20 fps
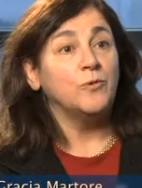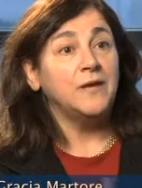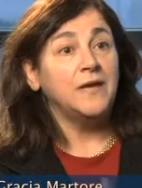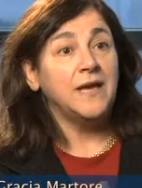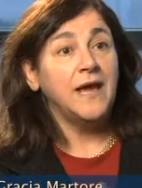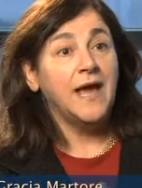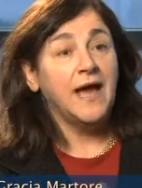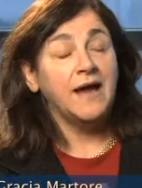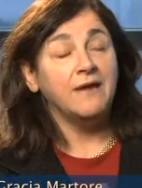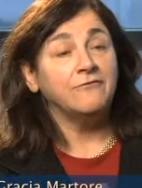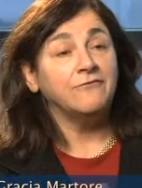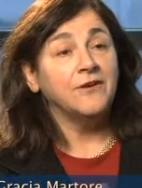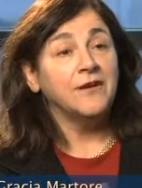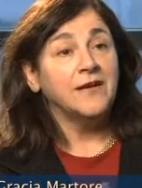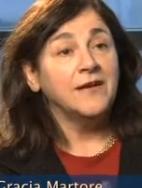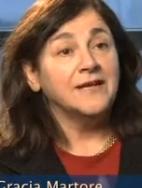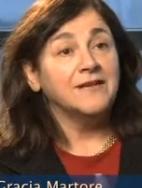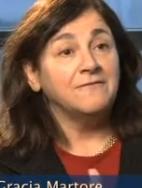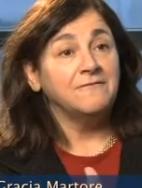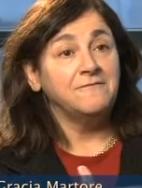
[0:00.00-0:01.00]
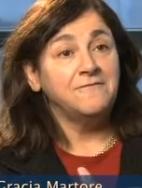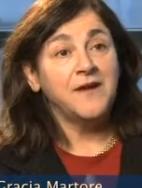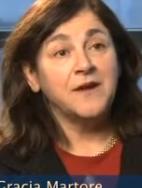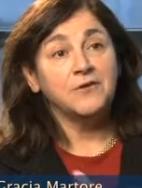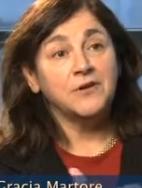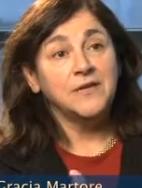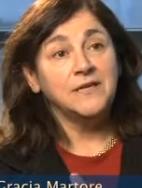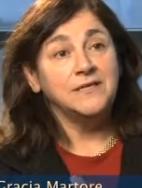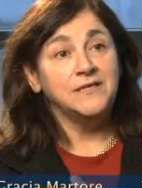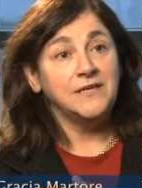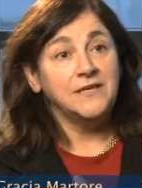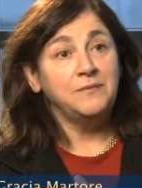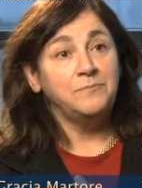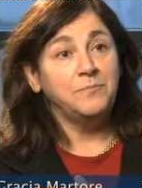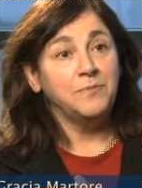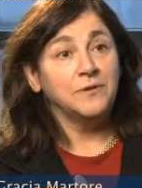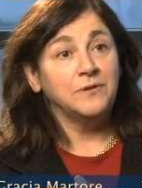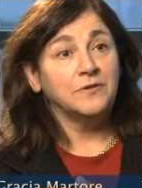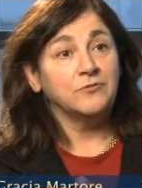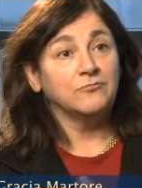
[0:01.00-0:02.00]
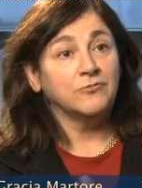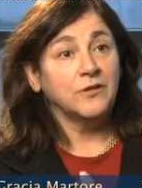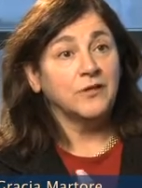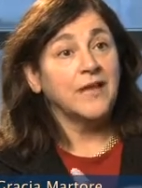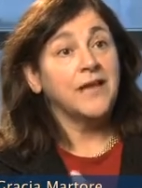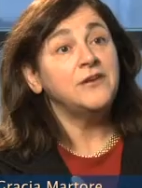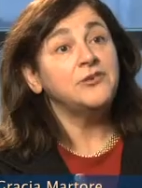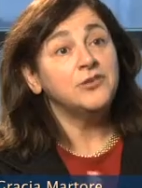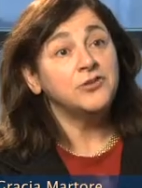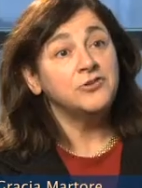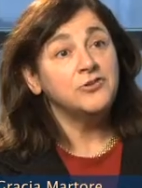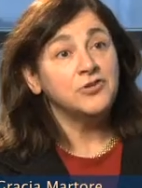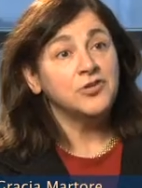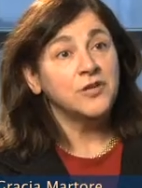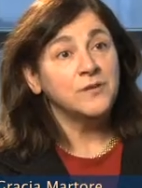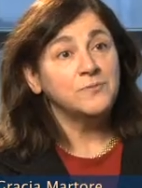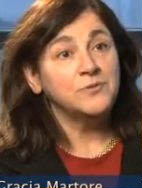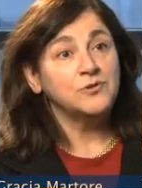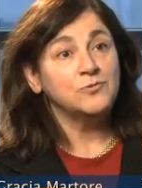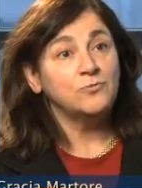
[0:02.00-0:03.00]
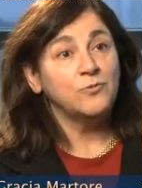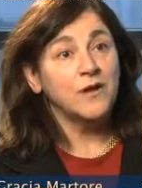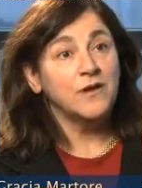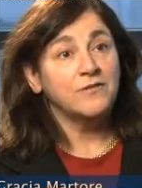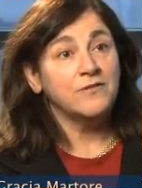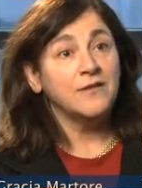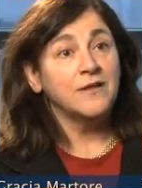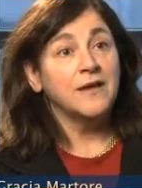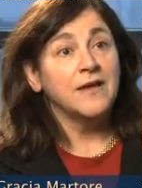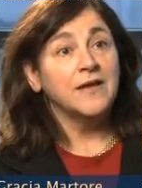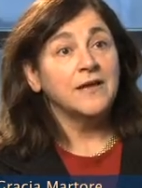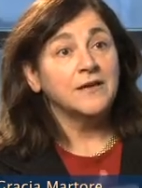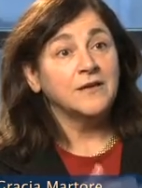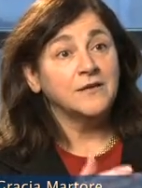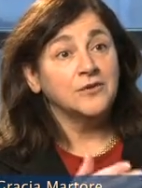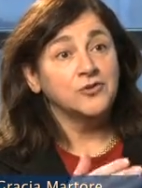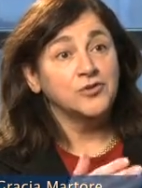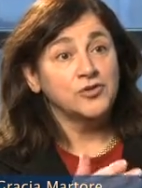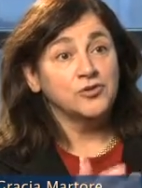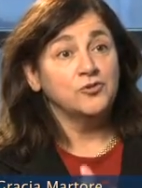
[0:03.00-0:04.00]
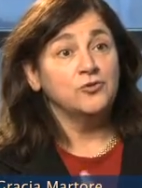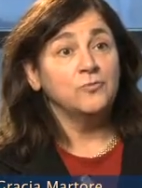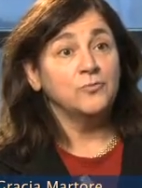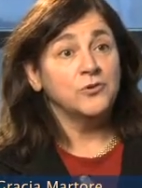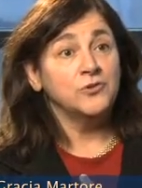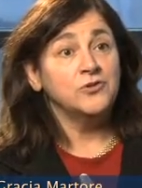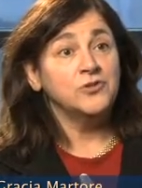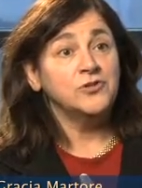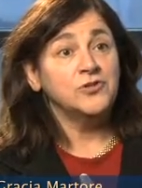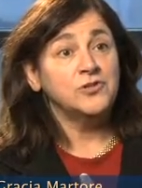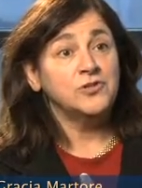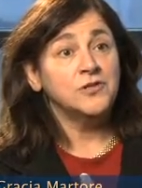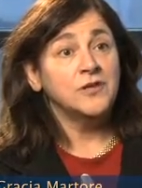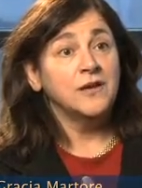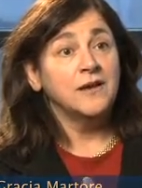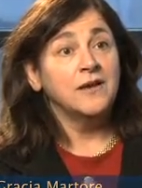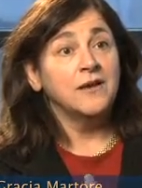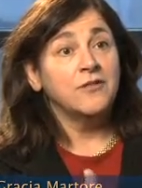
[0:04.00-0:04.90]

we have very deep relationships with consumers,